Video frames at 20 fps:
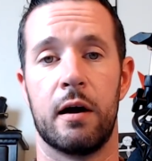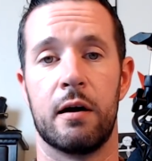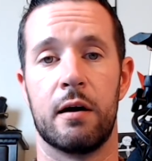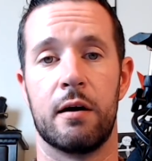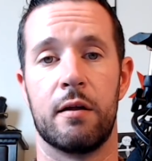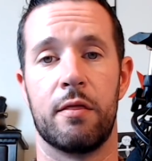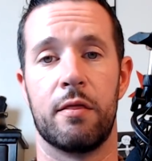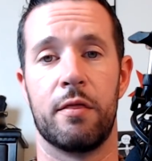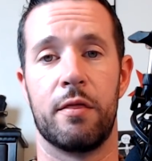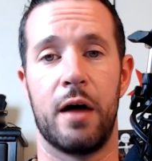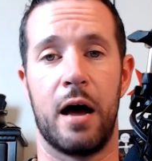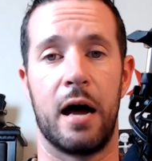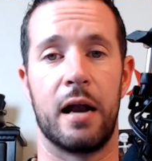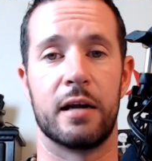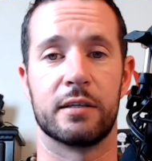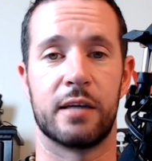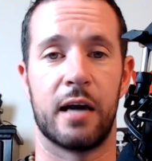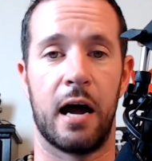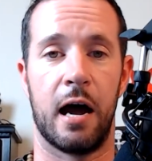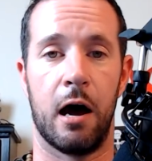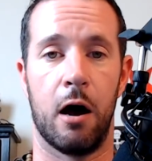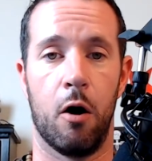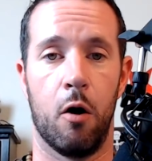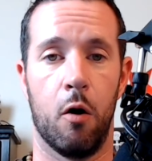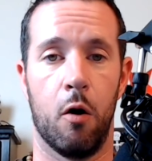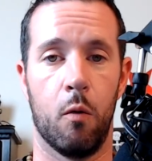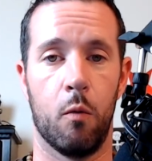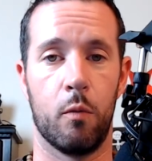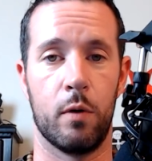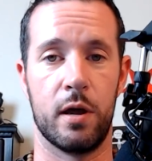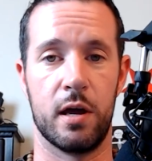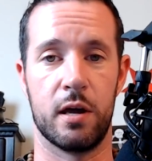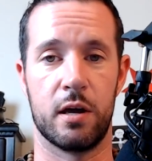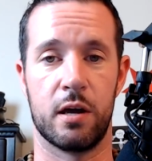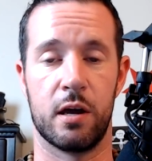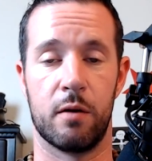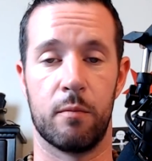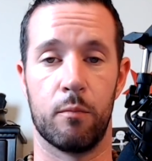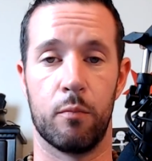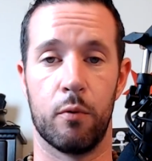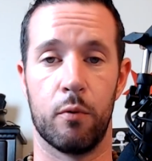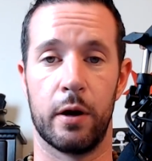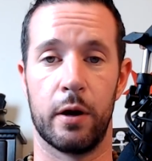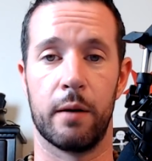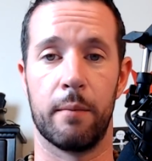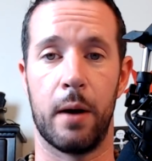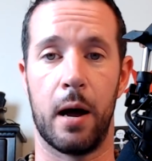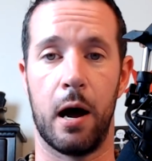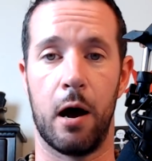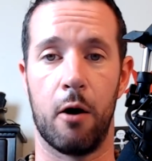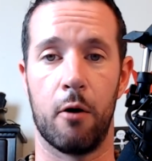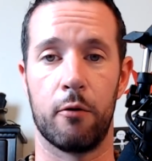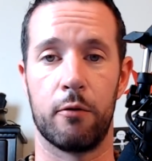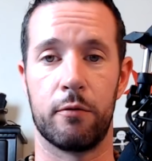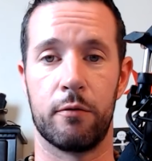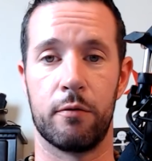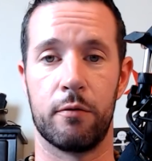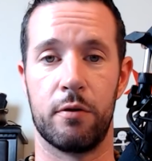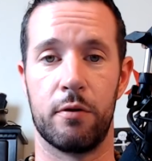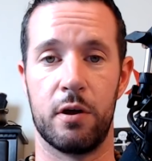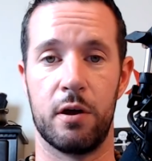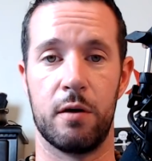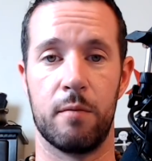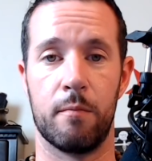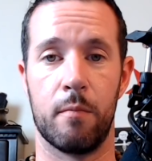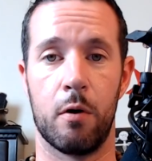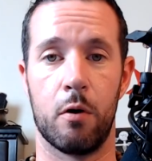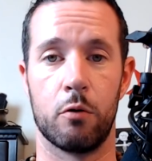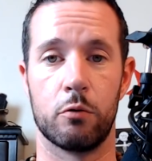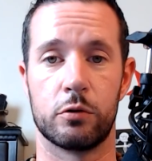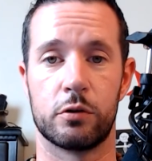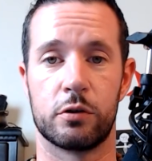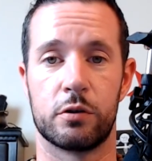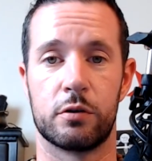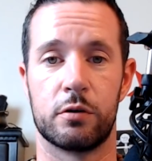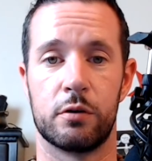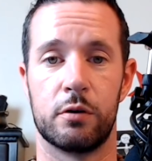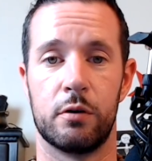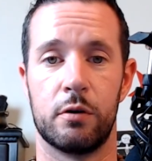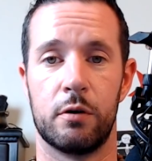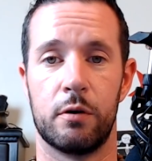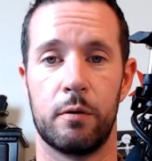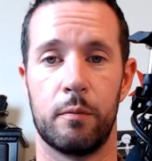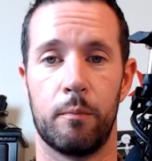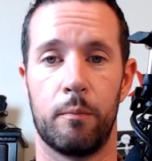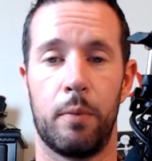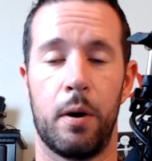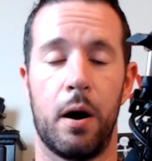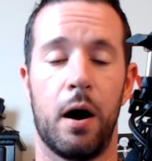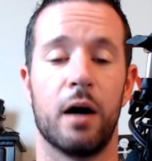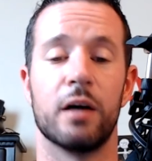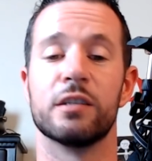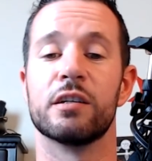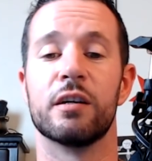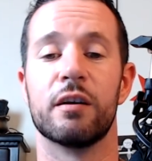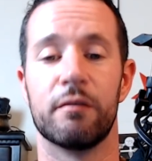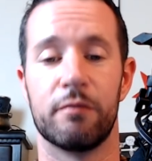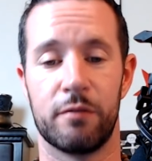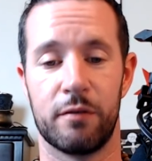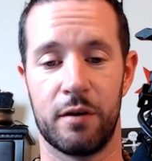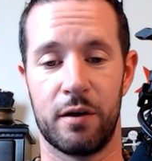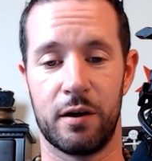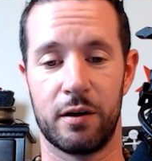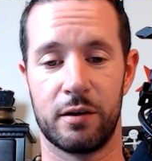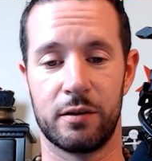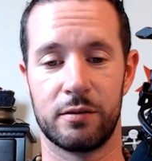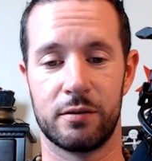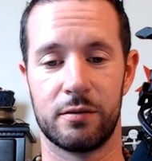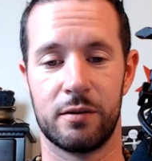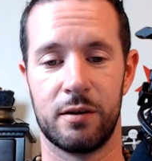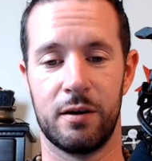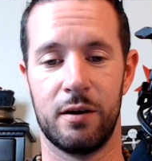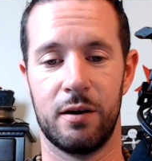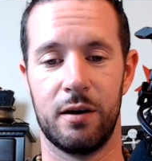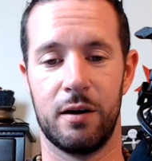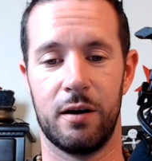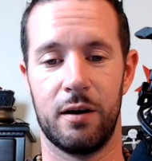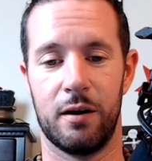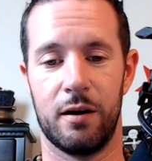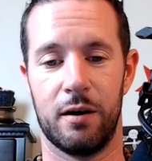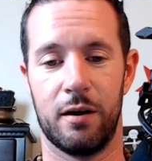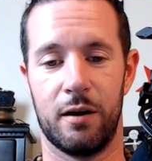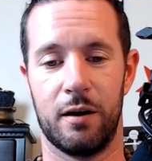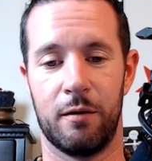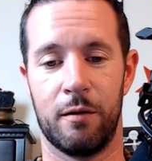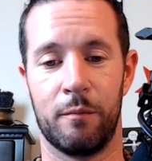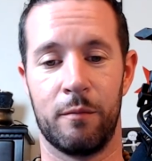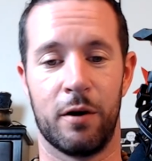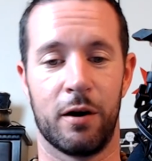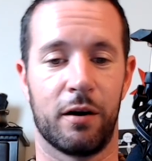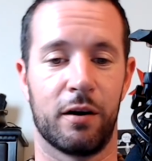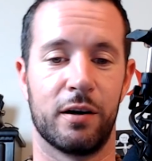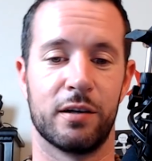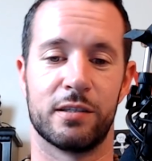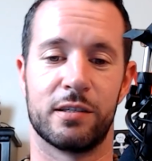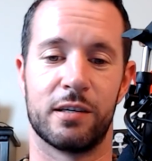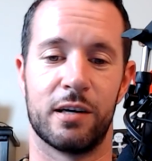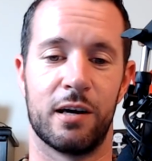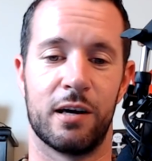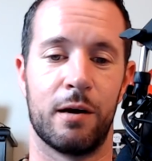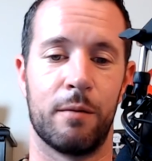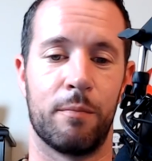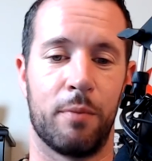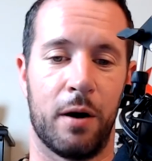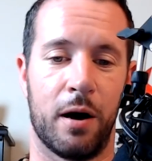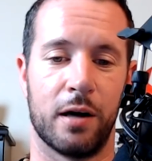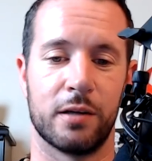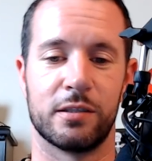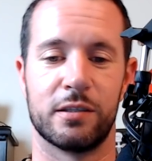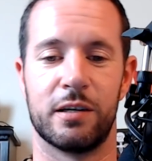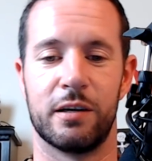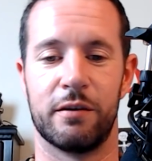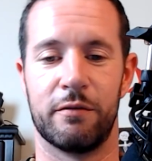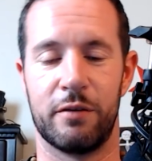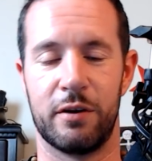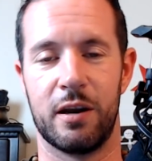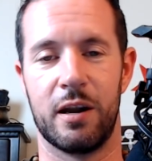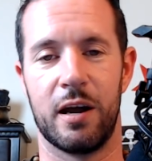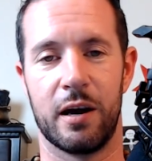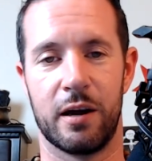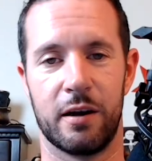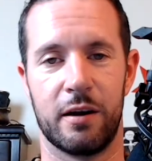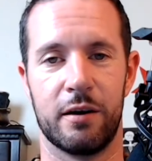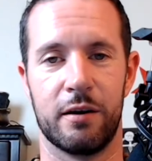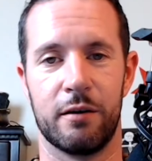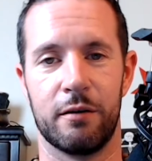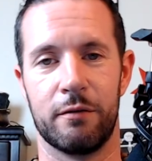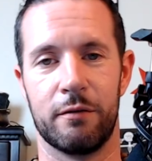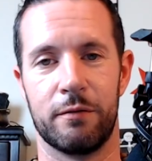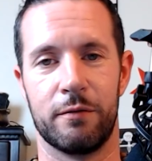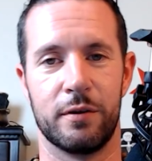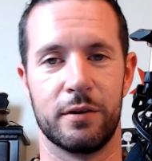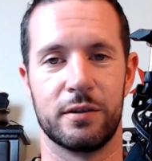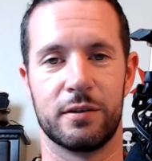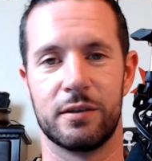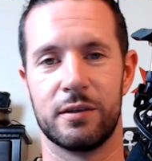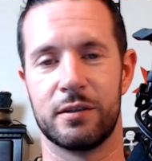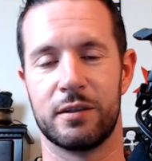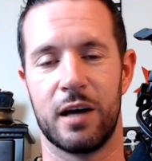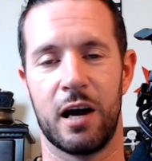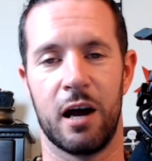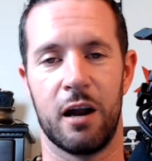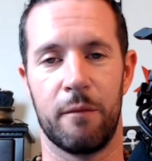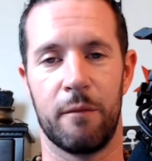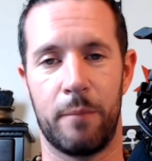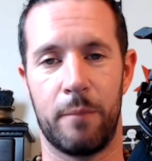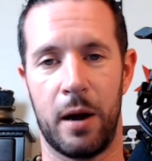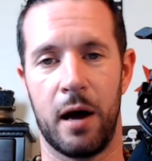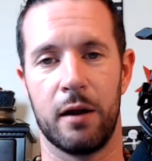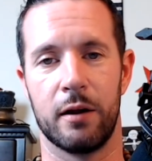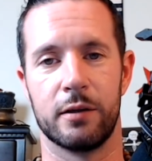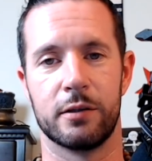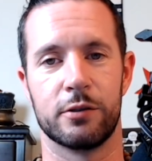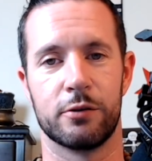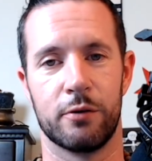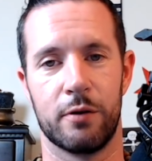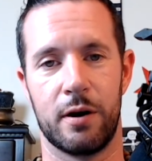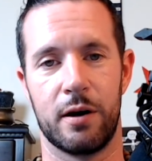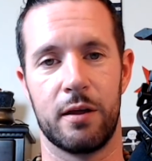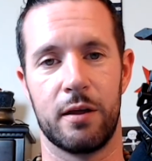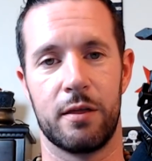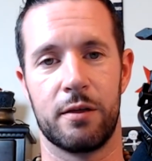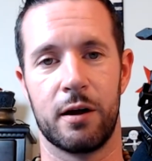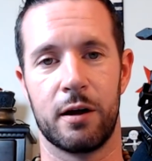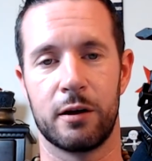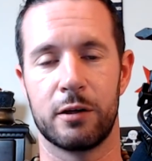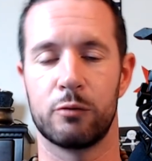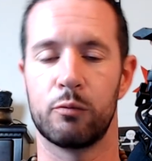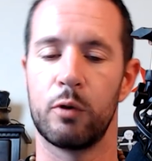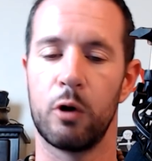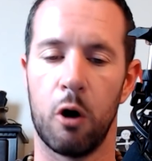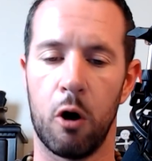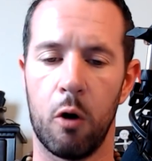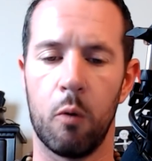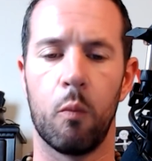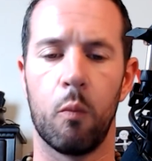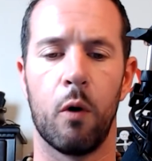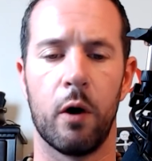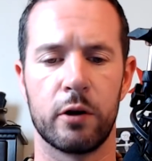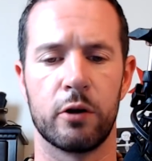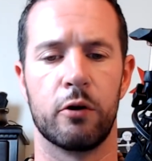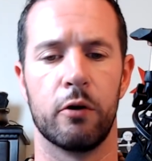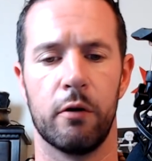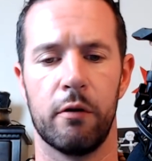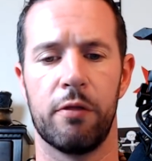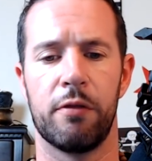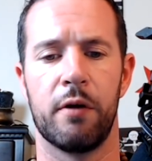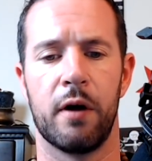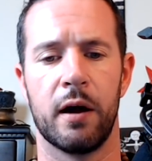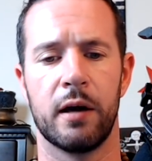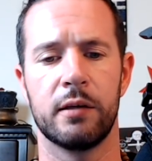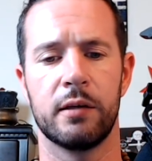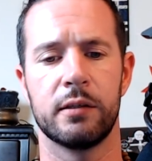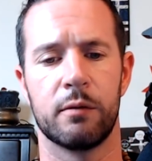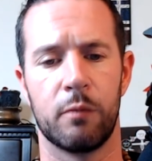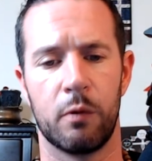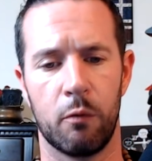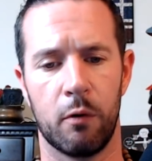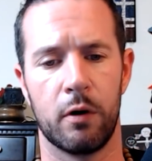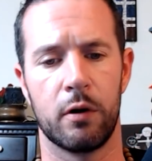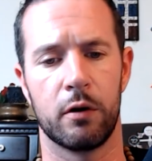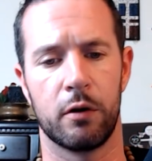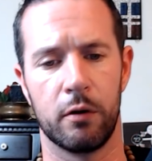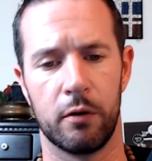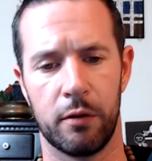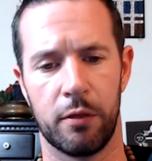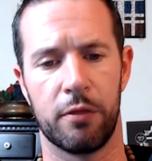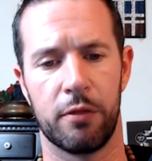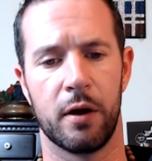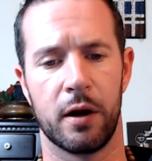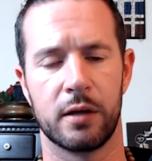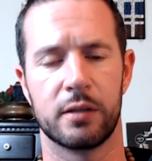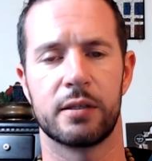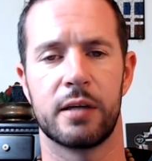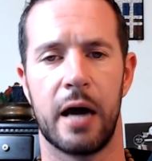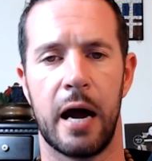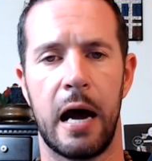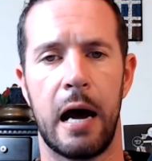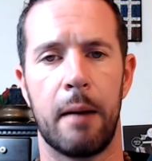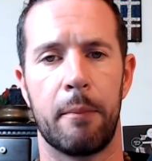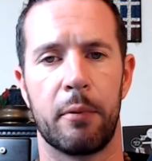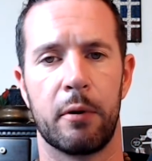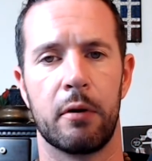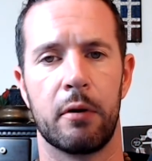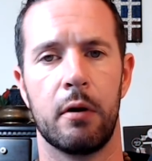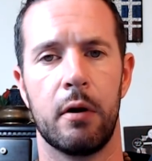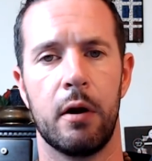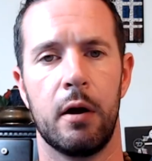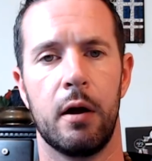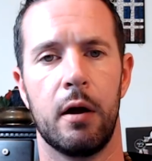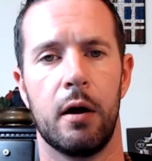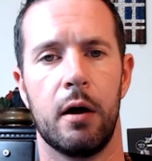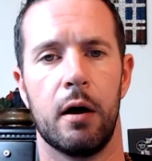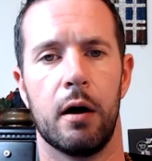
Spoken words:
And that is how we can bring about the most positive things. I'm not going to say positive and negative is out of balance or anything, because we all want good things and we want good things to happen.